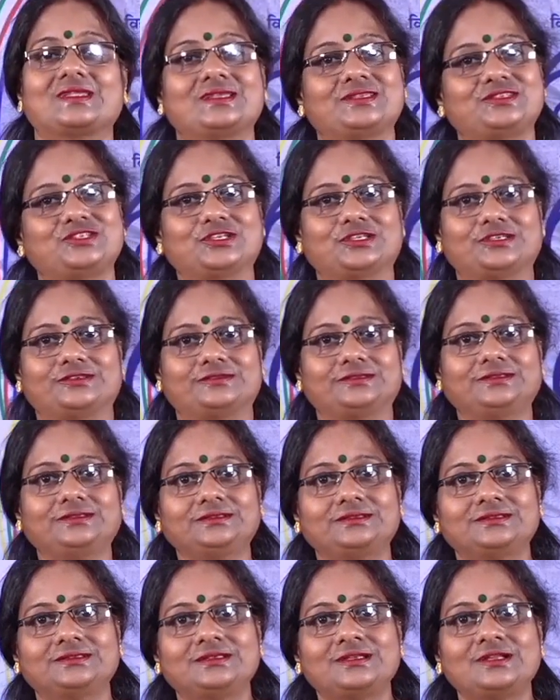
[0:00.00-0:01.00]
Children,
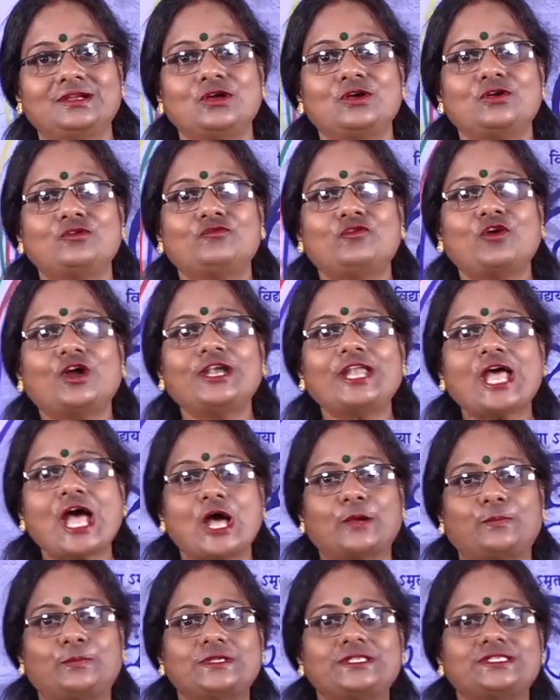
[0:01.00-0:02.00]
what
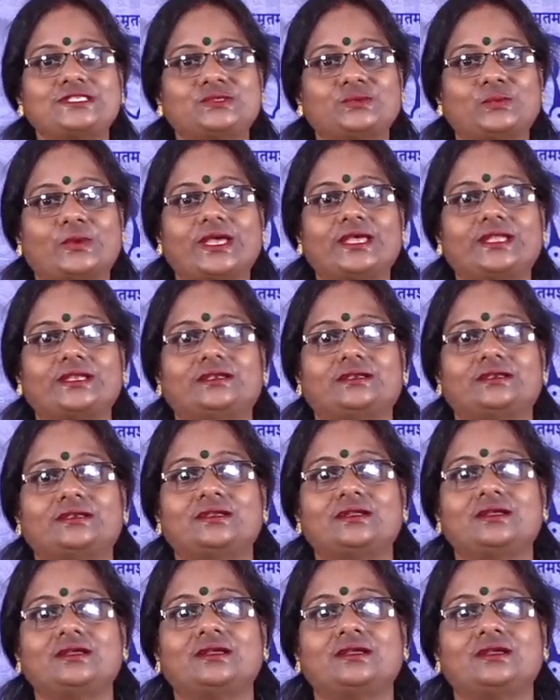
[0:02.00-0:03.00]
happens when
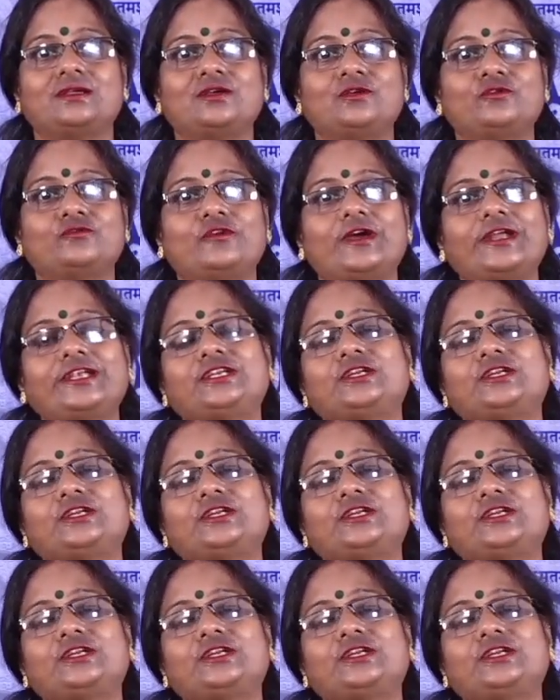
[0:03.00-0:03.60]
wet